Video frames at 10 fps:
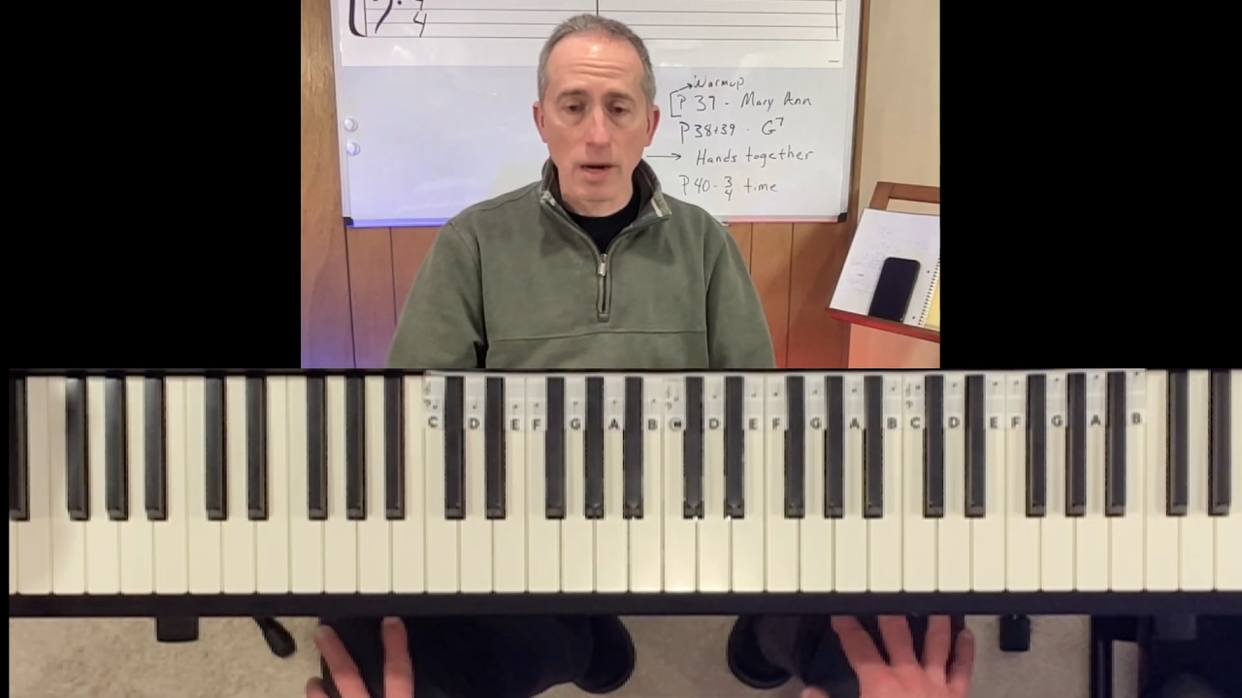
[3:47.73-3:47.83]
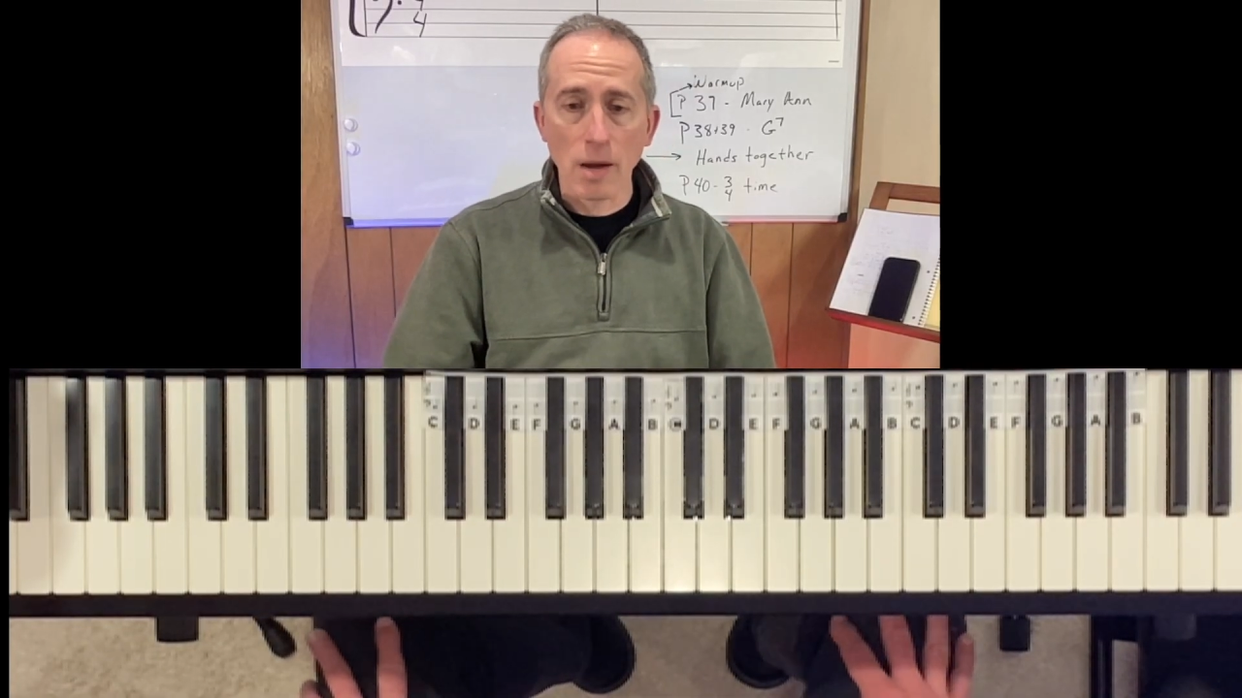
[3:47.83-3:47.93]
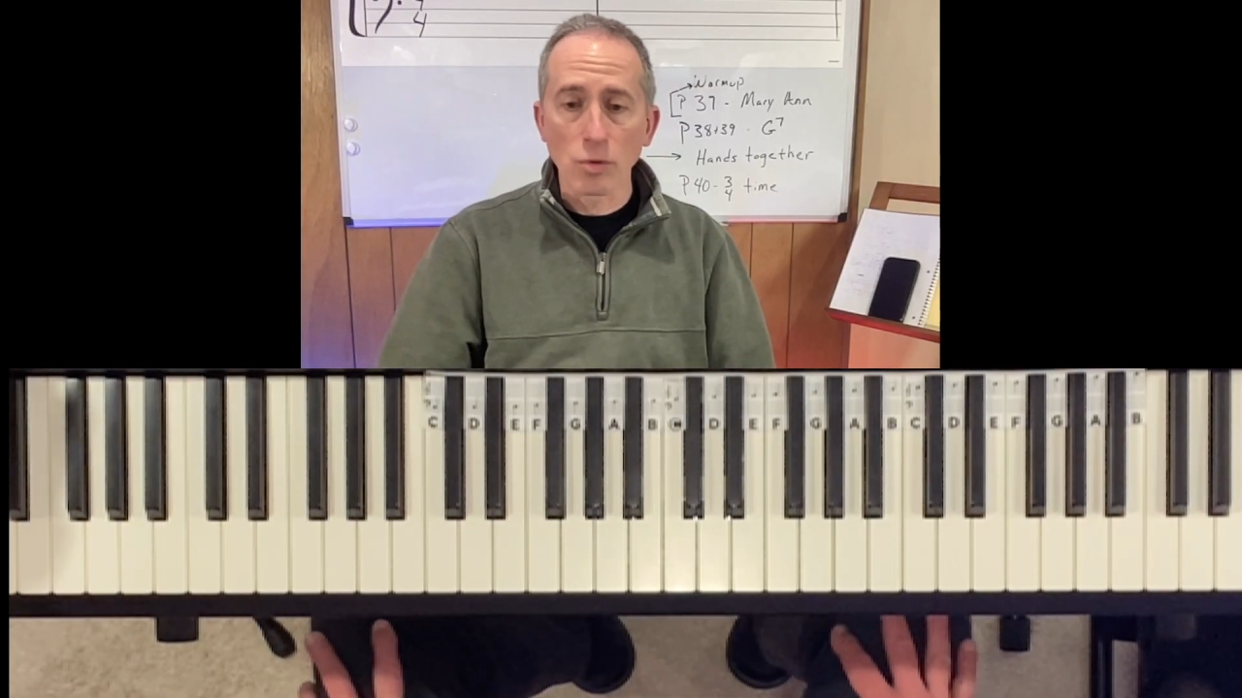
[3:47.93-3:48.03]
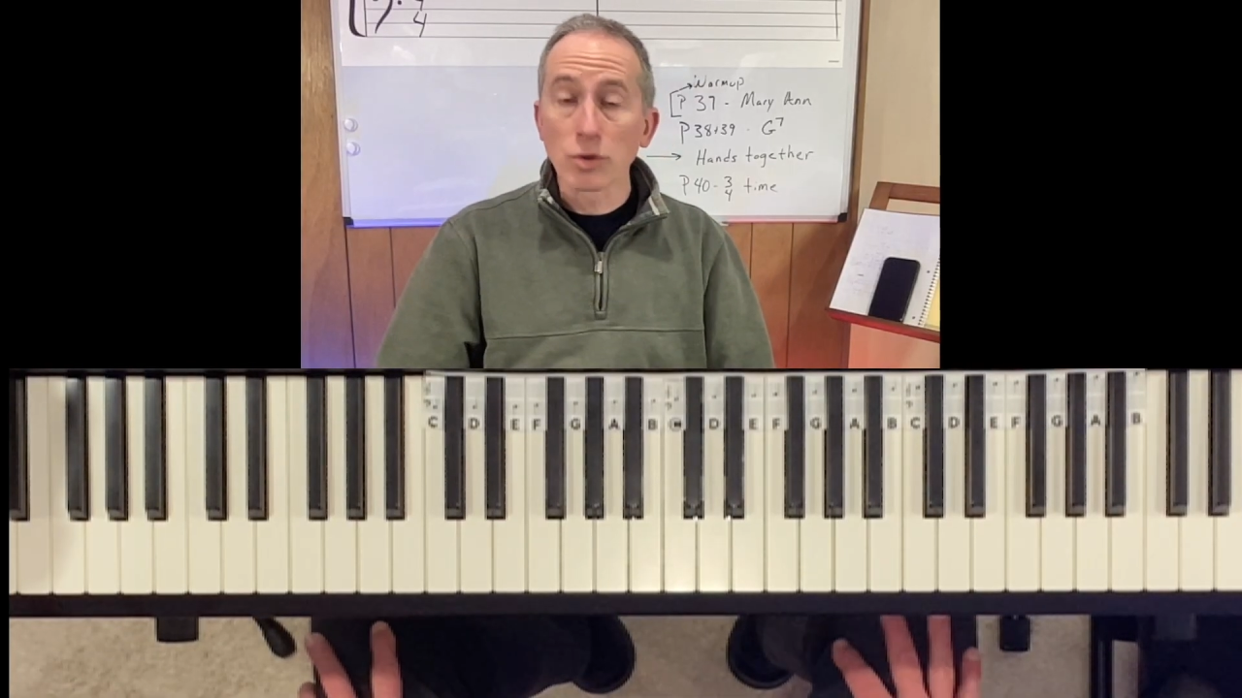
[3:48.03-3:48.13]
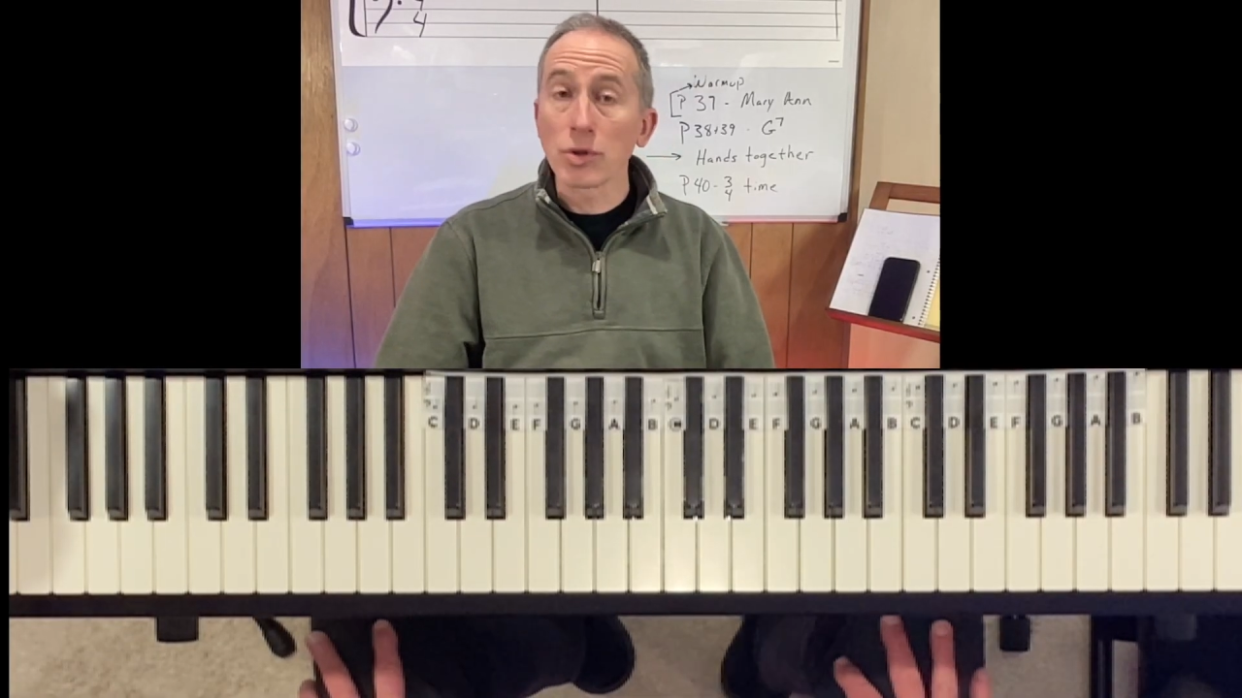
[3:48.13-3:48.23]
and
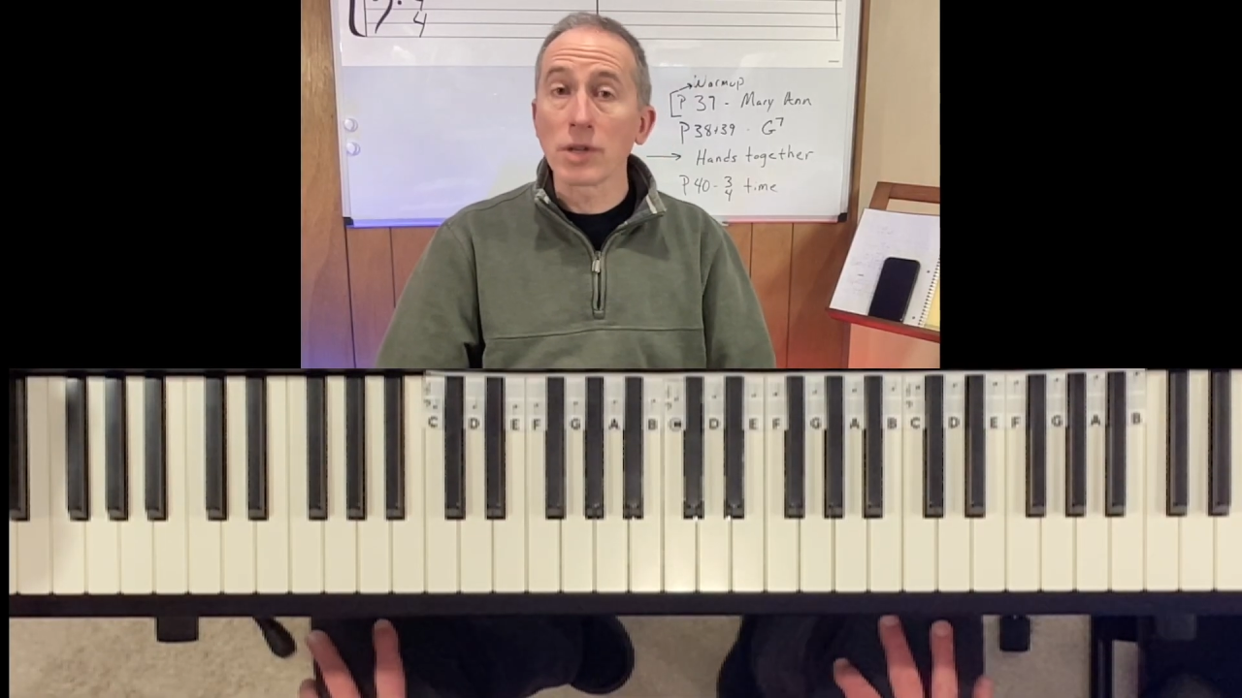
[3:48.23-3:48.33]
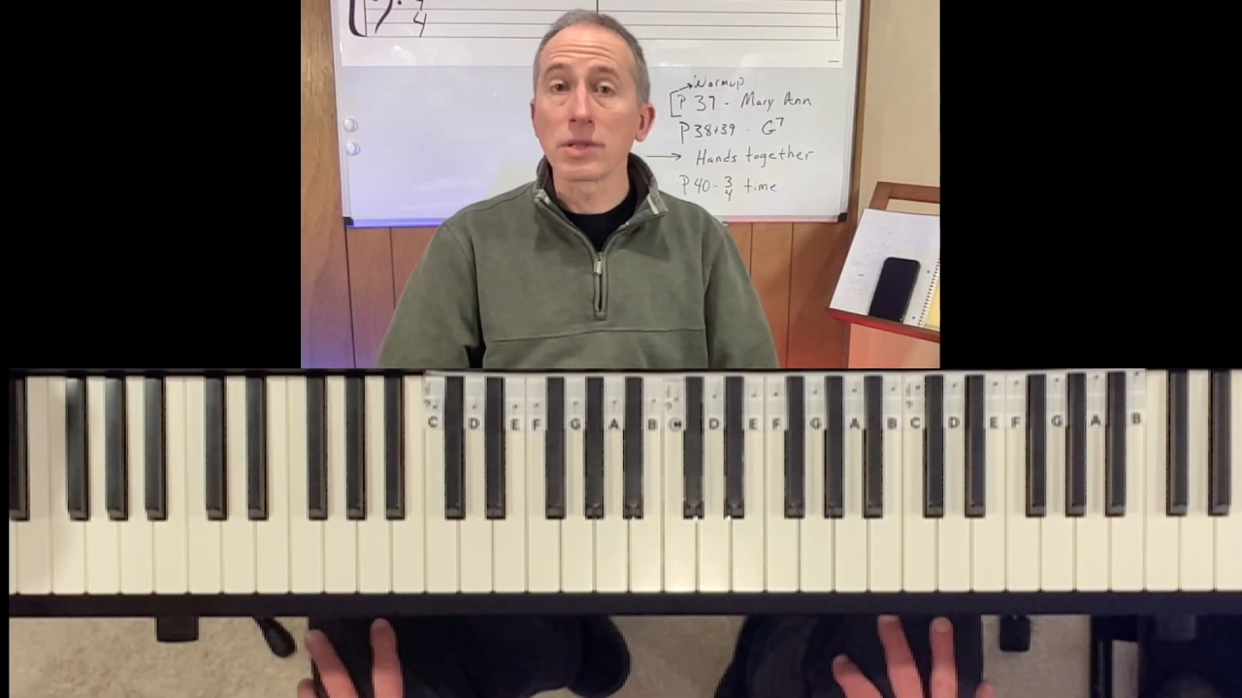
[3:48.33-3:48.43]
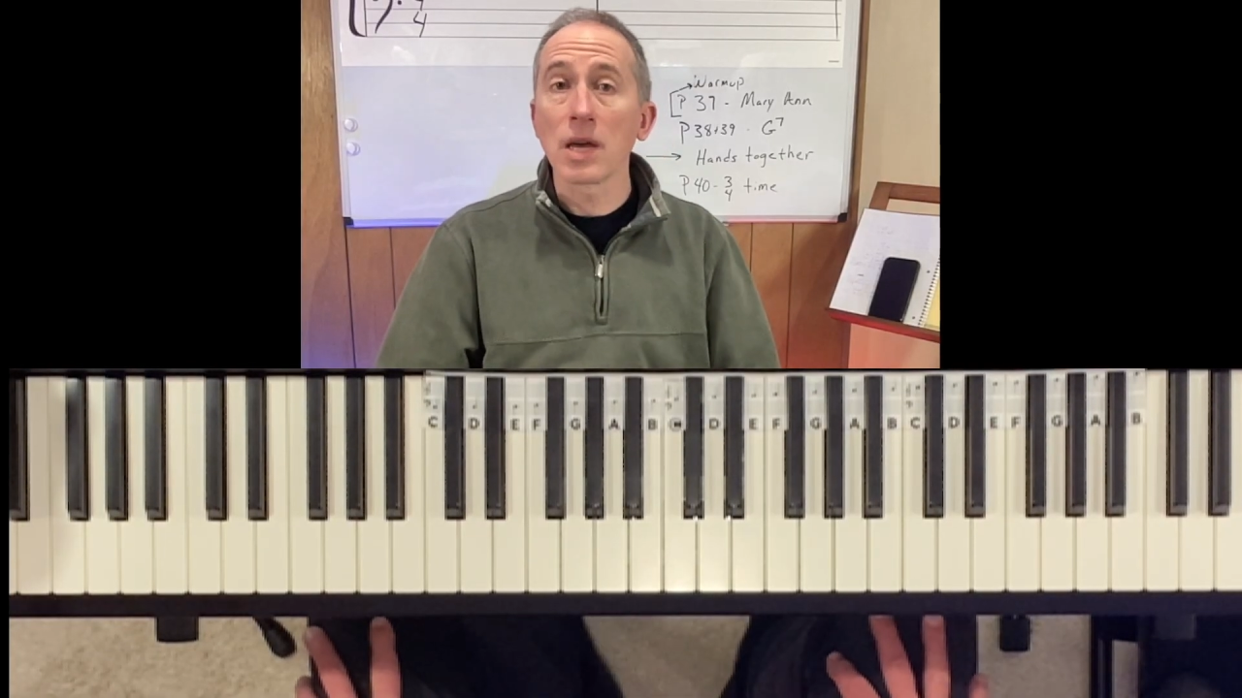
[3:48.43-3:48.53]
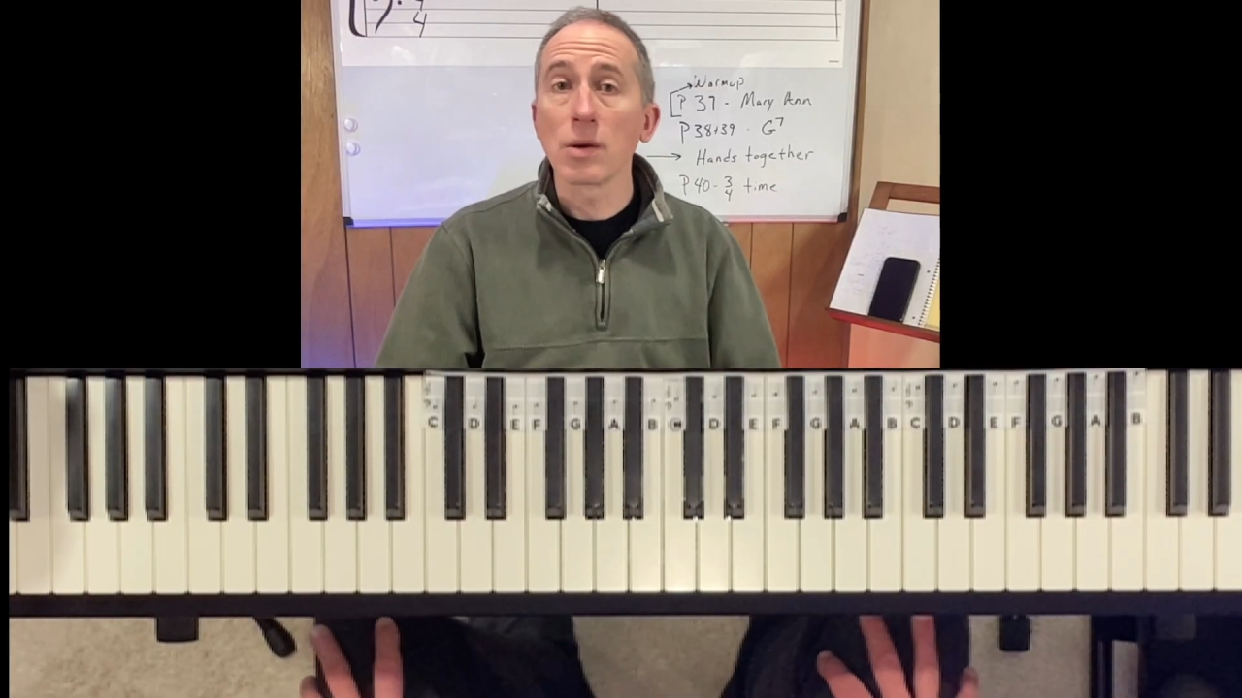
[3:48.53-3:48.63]
I will trust